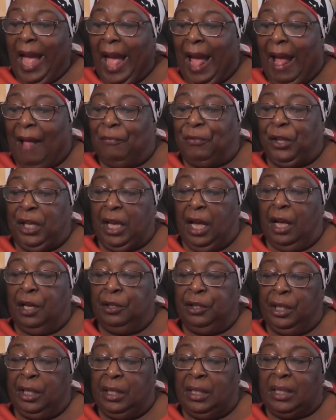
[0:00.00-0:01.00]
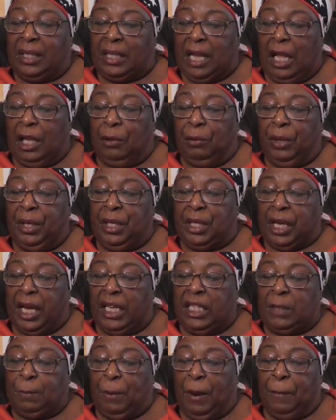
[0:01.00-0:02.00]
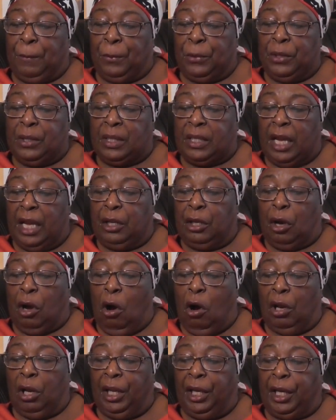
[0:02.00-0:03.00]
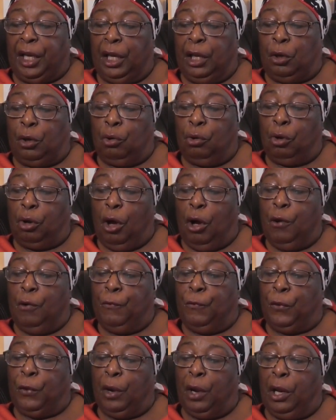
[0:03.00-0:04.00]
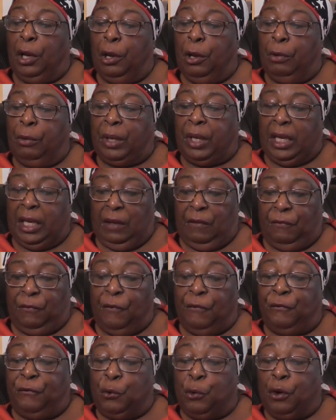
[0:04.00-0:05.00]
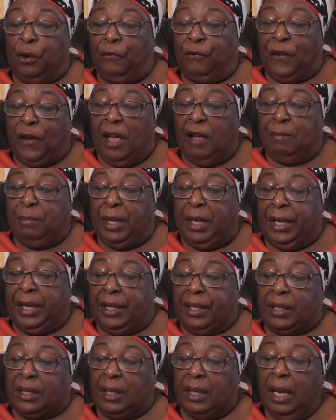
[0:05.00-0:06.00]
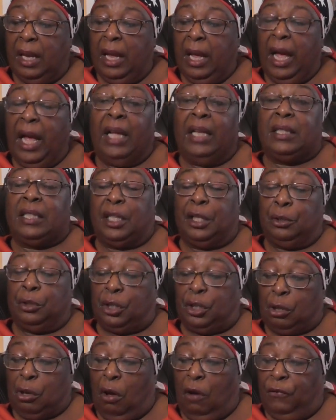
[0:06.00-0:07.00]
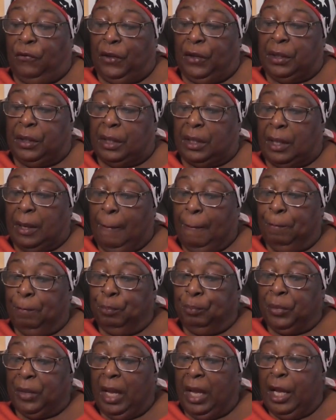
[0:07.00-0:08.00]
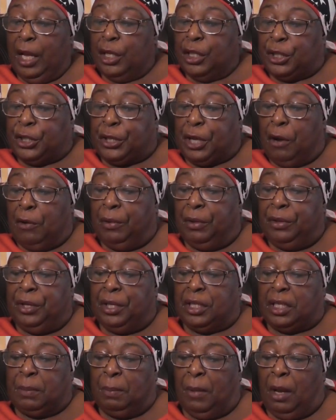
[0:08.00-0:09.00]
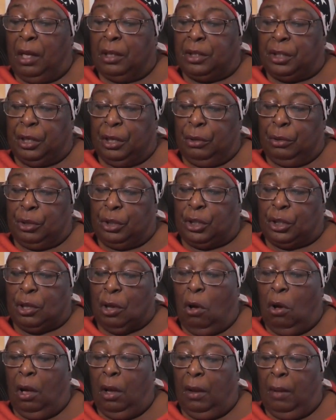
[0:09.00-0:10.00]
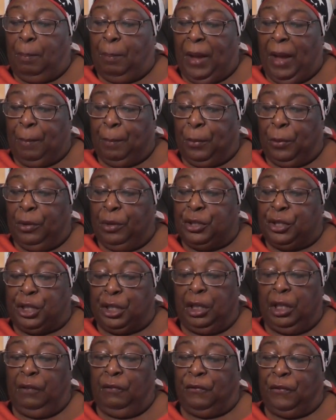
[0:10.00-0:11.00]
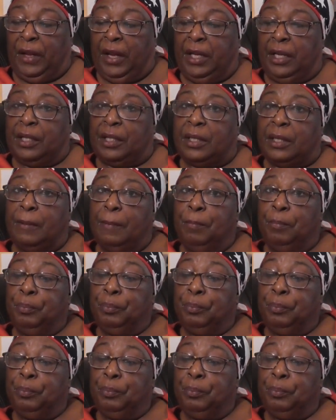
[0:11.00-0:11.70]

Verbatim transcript: Add the onion, celery, diced peppers, and garlic and cook over a low heat for four to five minutes until softened. Stir in the tomatoes, salt, pepper, and chili flakes,